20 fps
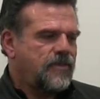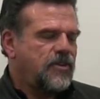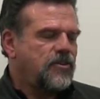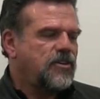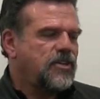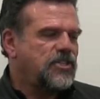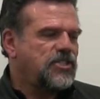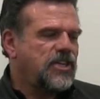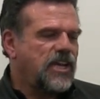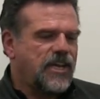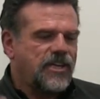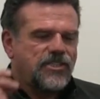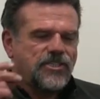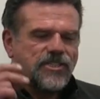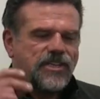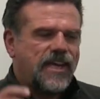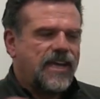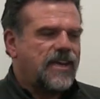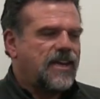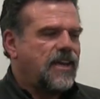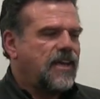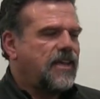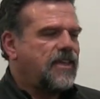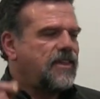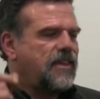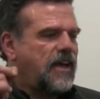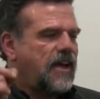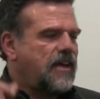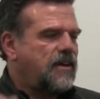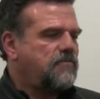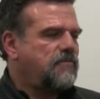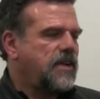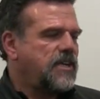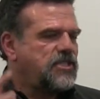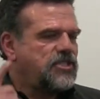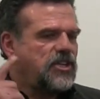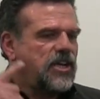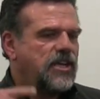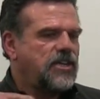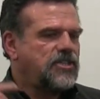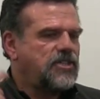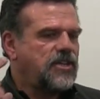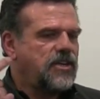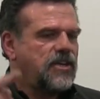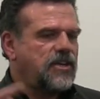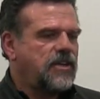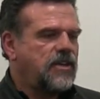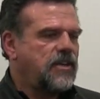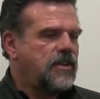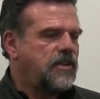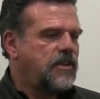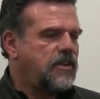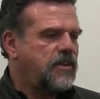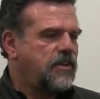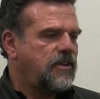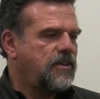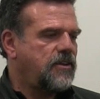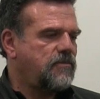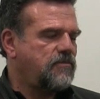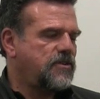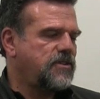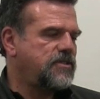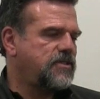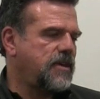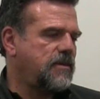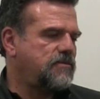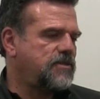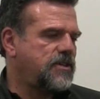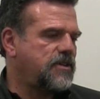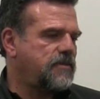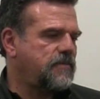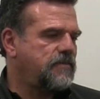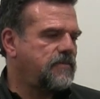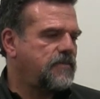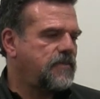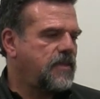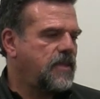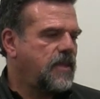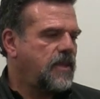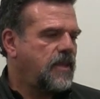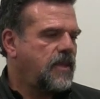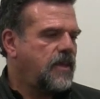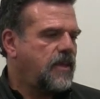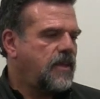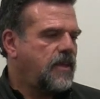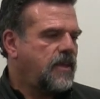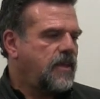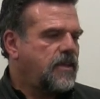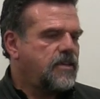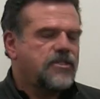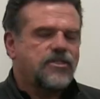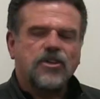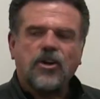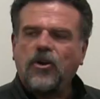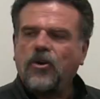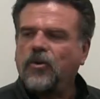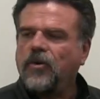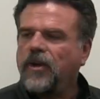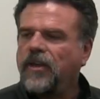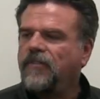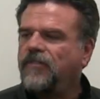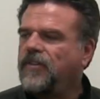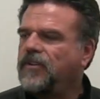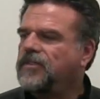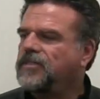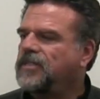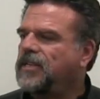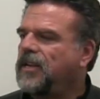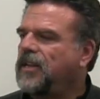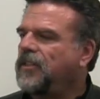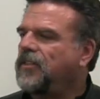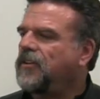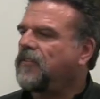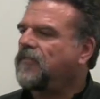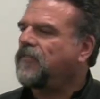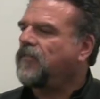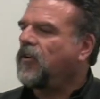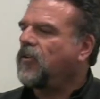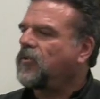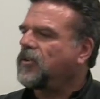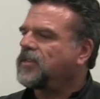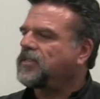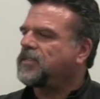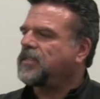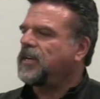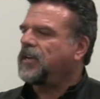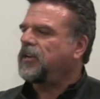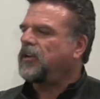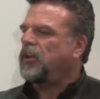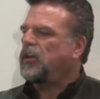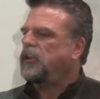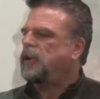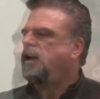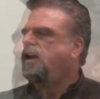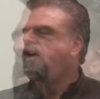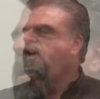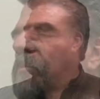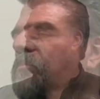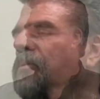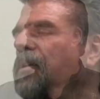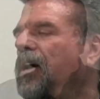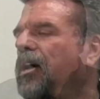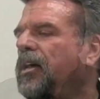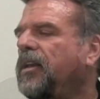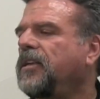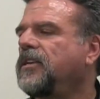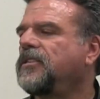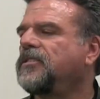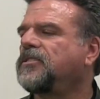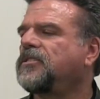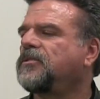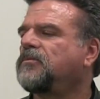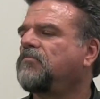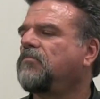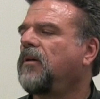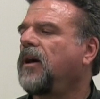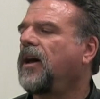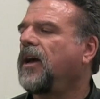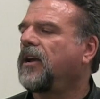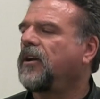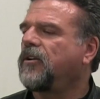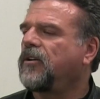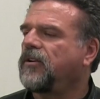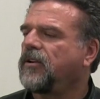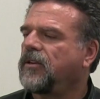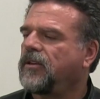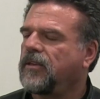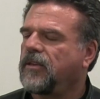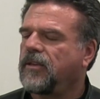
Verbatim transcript: you can change that like that by changing your perception. So if you're sitting there focusing on, I'm not inspired,